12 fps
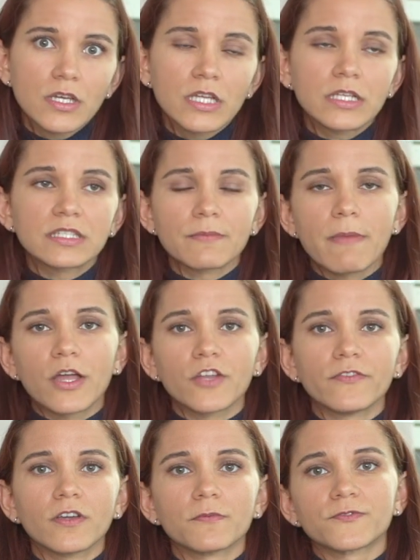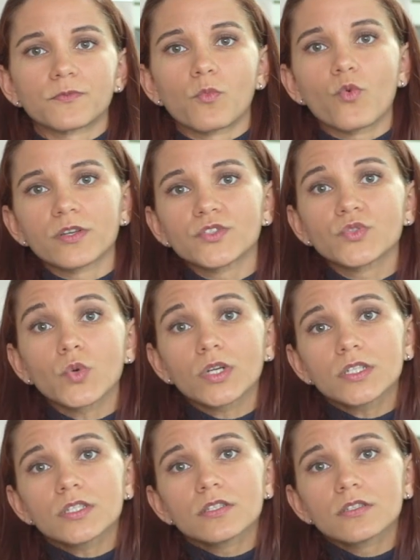It doesn't matter if it comes from one
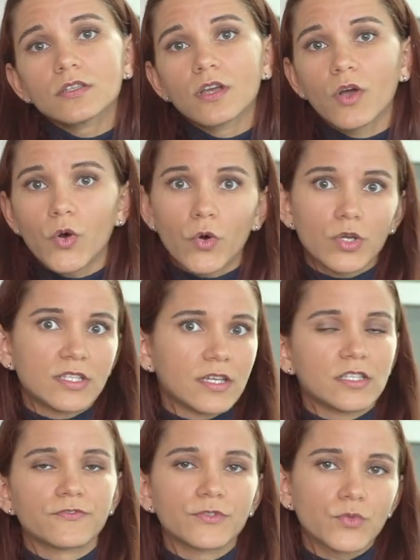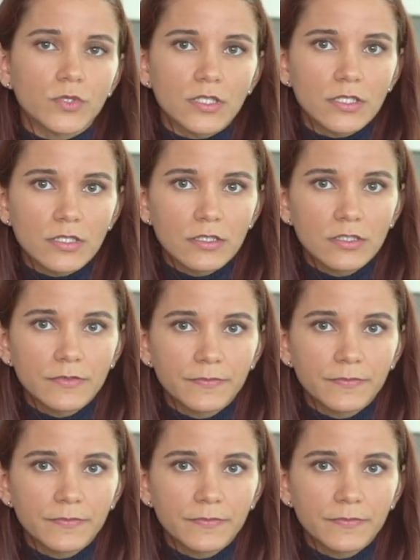source or 10 different sources.